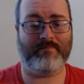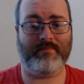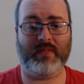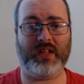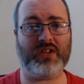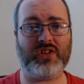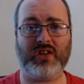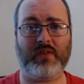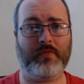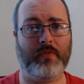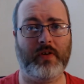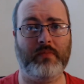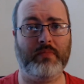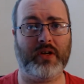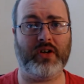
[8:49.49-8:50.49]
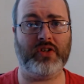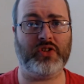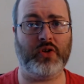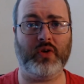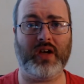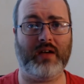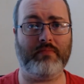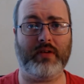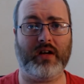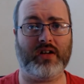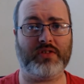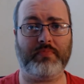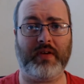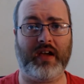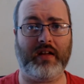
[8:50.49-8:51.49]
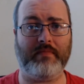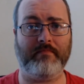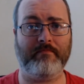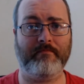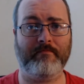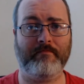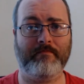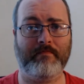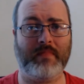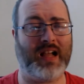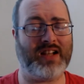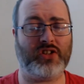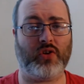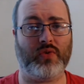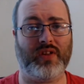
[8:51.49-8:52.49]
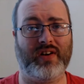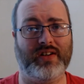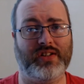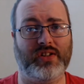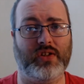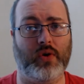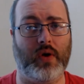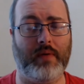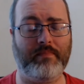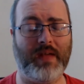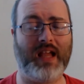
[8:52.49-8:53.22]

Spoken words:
they're suffering because you can't be arse paying. And that's all there is to it.